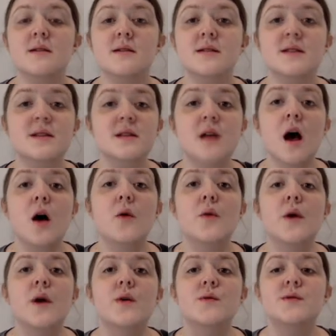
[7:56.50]

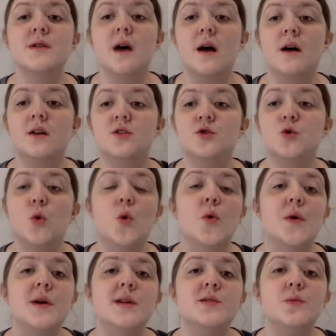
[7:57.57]
Scenarios are
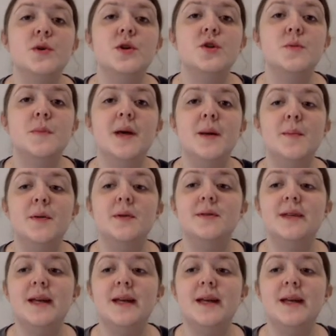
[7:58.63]
stories which people